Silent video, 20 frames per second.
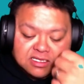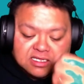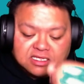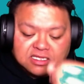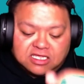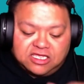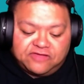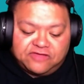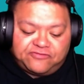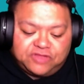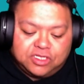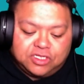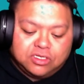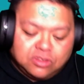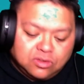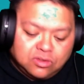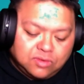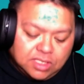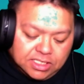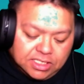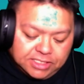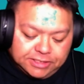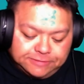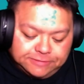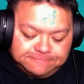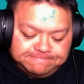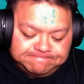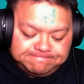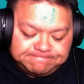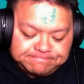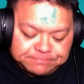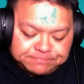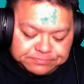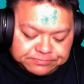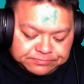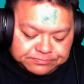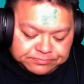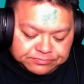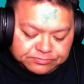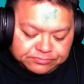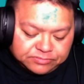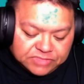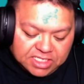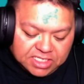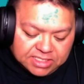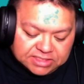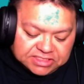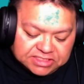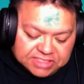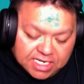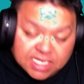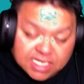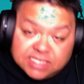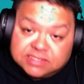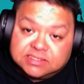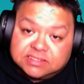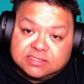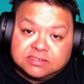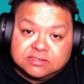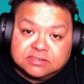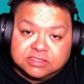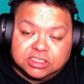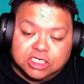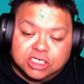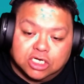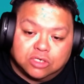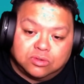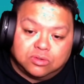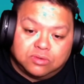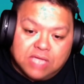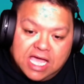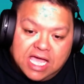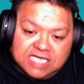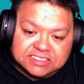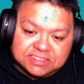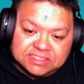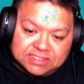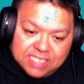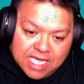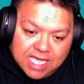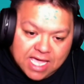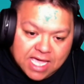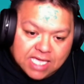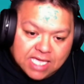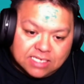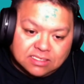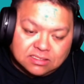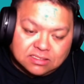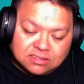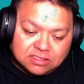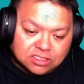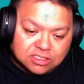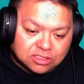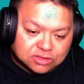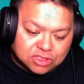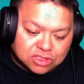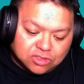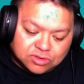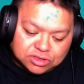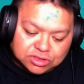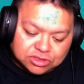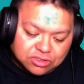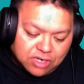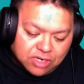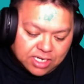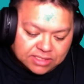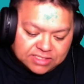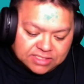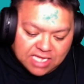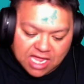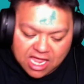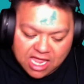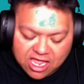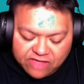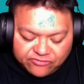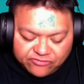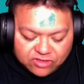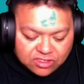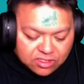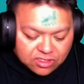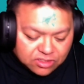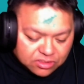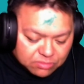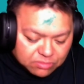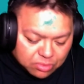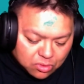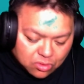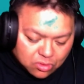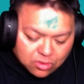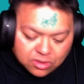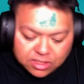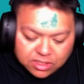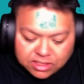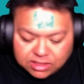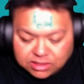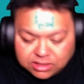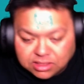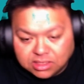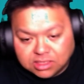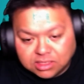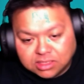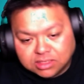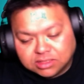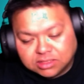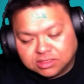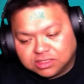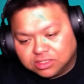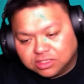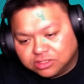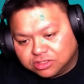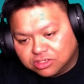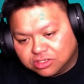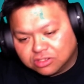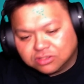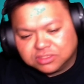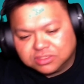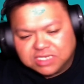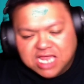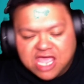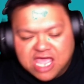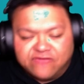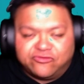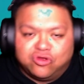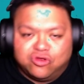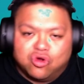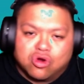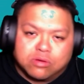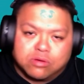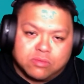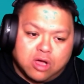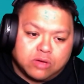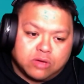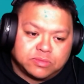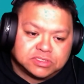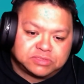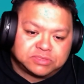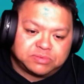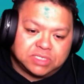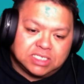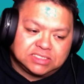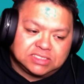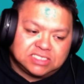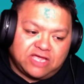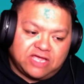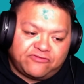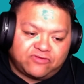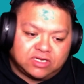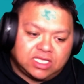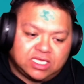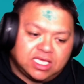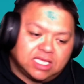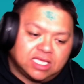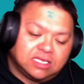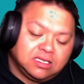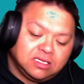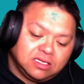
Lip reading: if you get a chance, as a dad, it's always great to have, your boy and, your girl and have your moments. But let's not forget